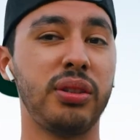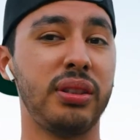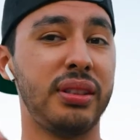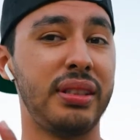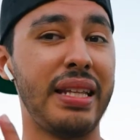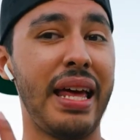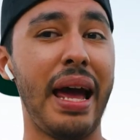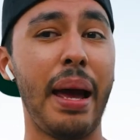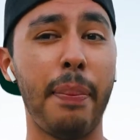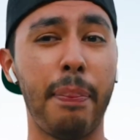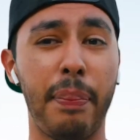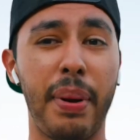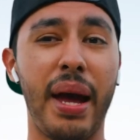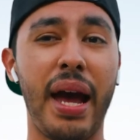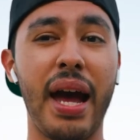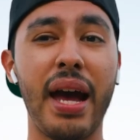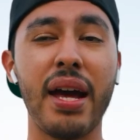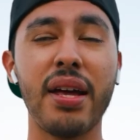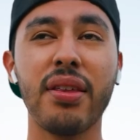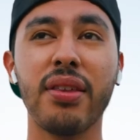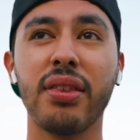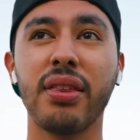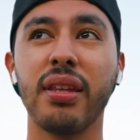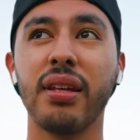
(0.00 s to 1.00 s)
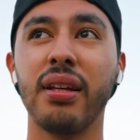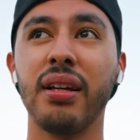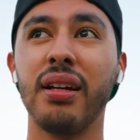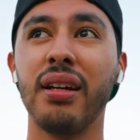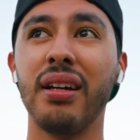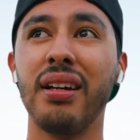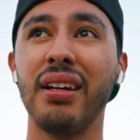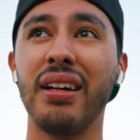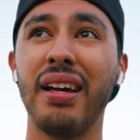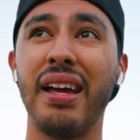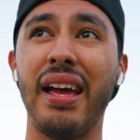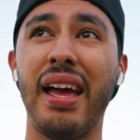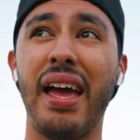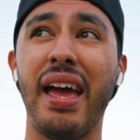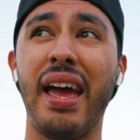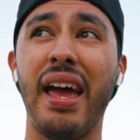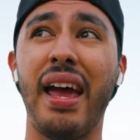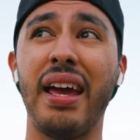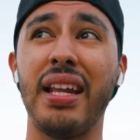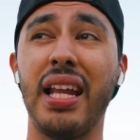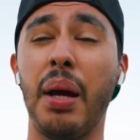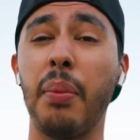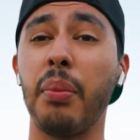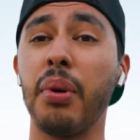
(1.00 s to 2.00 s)
that path.
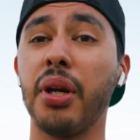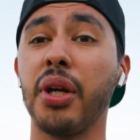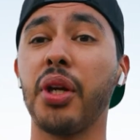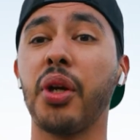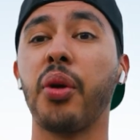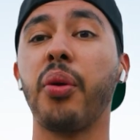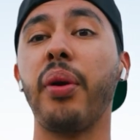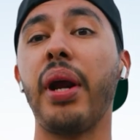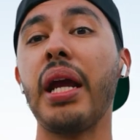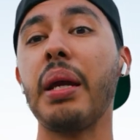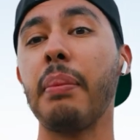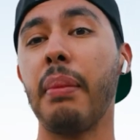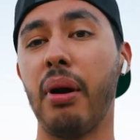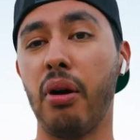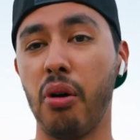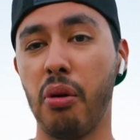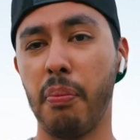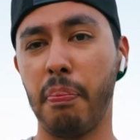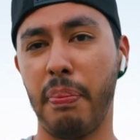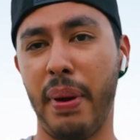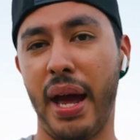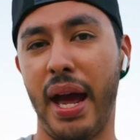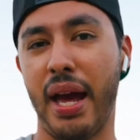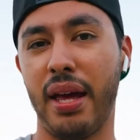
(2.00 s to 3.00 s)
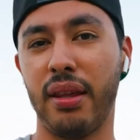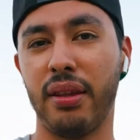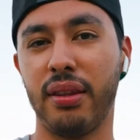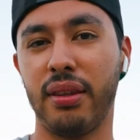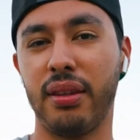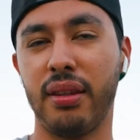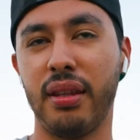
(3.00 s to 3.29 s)
And I'm gonna create my own path.